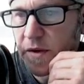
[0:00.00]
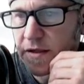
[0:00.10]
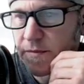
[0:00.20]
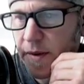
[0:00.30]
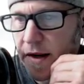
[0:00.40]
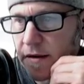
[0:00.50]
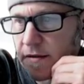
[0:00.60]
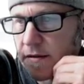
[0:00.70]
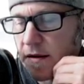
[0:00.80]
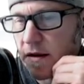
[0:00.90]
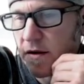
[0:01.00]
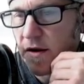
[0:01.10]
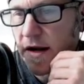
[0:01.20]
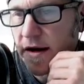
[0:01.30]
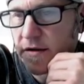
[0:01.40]
we expect. A
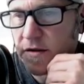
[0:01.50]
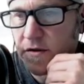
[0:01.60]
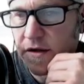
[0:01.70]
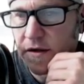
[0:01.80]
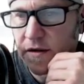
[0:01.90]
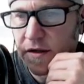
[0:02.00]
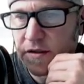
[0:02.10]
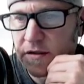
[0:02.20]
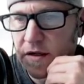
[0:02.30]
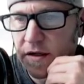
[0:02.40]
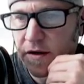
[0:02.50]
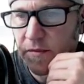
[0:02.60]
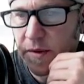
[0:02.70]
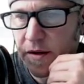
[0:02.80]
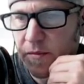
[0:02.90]
little higher tuning gets us a
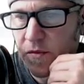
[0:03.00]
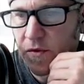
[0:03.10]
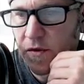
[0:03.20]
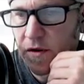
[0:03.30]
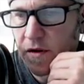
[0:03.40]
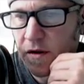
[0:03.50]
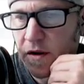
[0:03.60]
little bit more